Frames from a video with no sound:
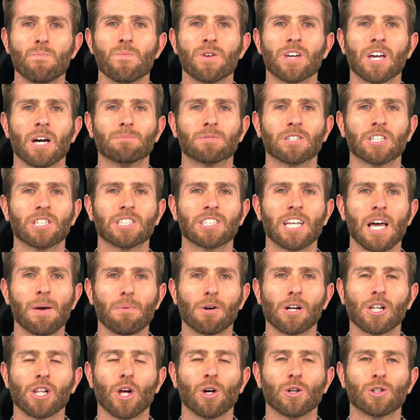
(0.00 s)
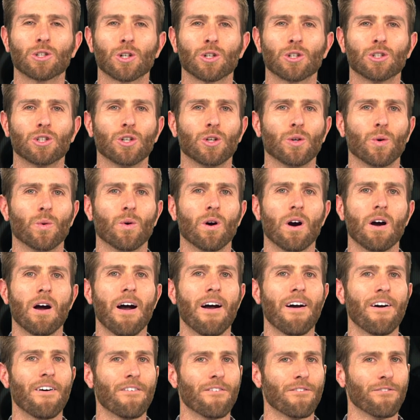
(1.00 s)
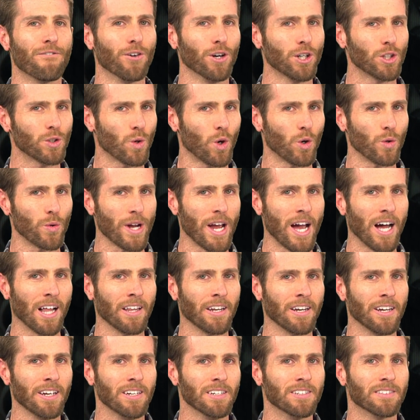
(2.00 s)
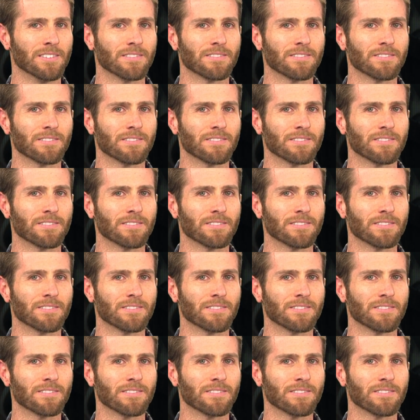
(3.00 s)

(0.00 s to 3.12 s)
becomes a step closer to virtual reality